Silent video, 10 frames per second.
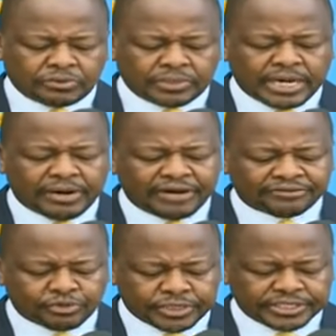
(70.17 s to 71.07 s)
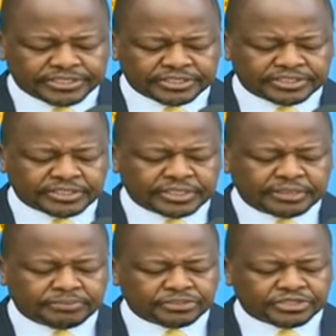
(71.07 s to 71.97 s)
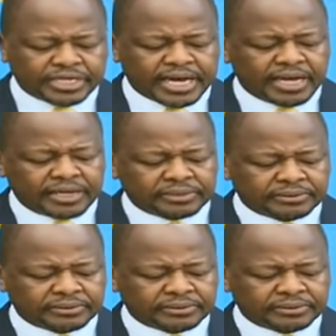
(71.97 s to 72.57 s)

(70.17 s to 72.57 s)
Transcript: We now have 2 cases in Busia,